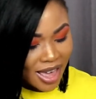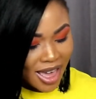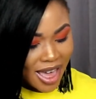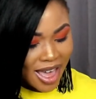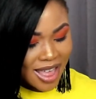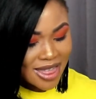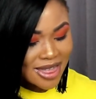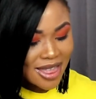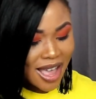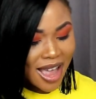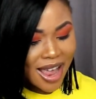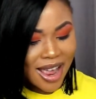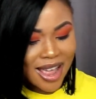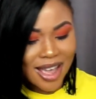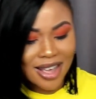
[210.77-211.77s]
And
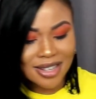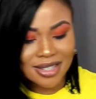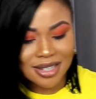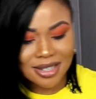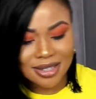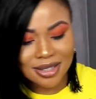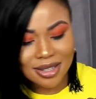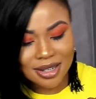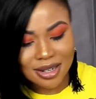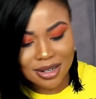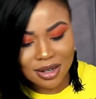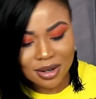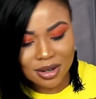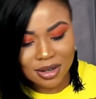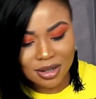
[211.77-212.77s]
next is
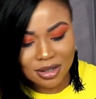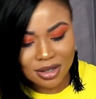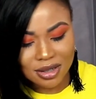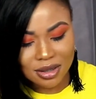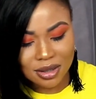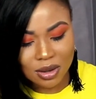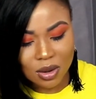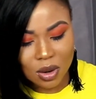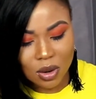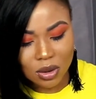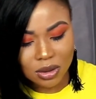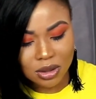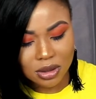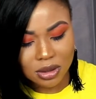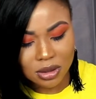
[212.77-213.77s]
just the cord